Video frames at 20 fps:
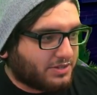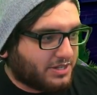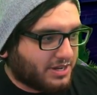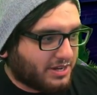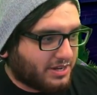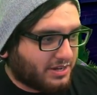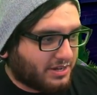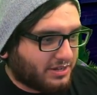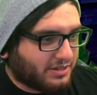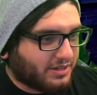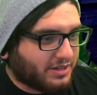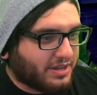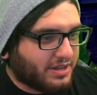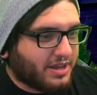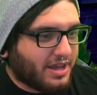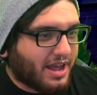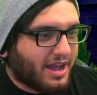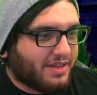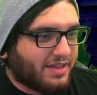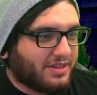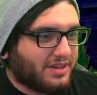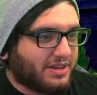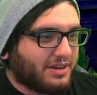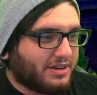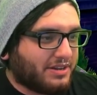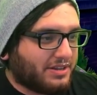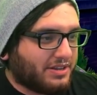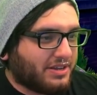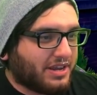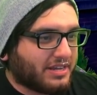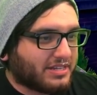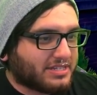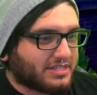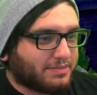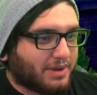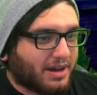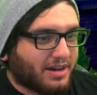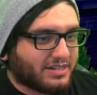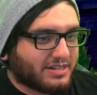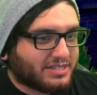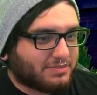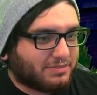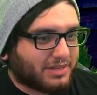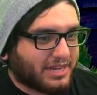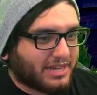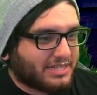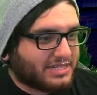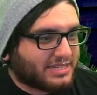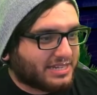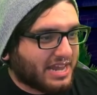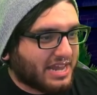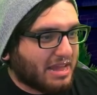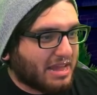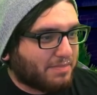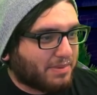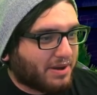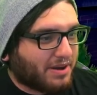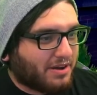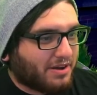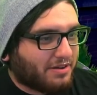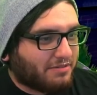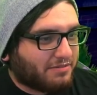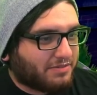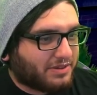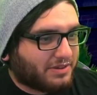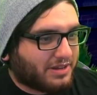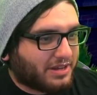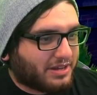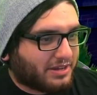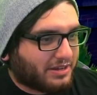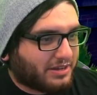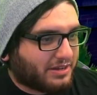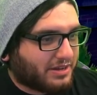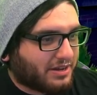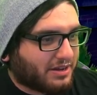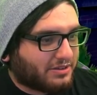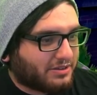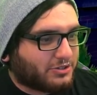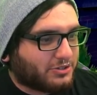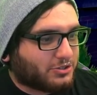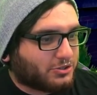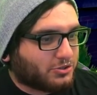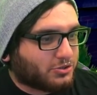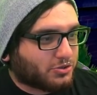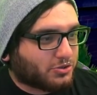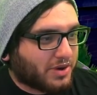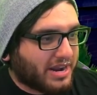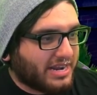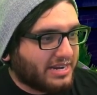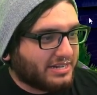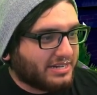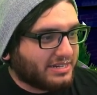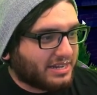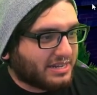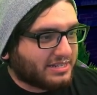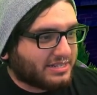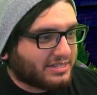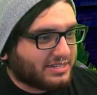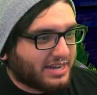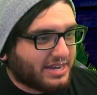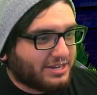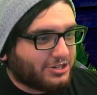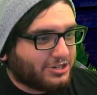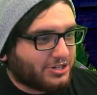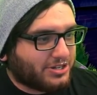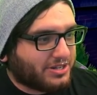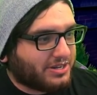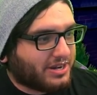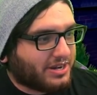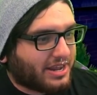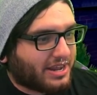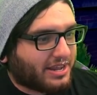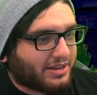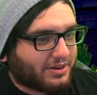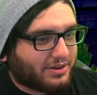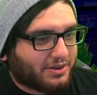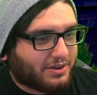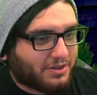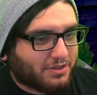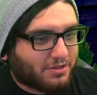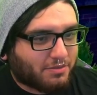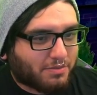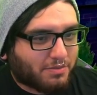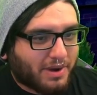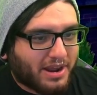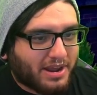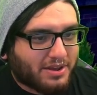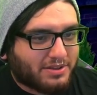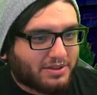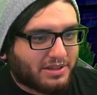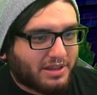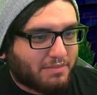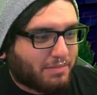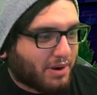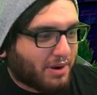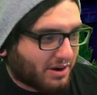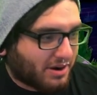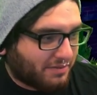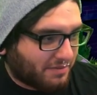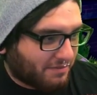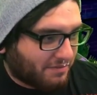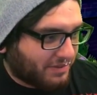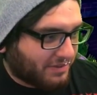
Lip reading: duh, and then you get some awesome landscape of a train station and the rail and part of a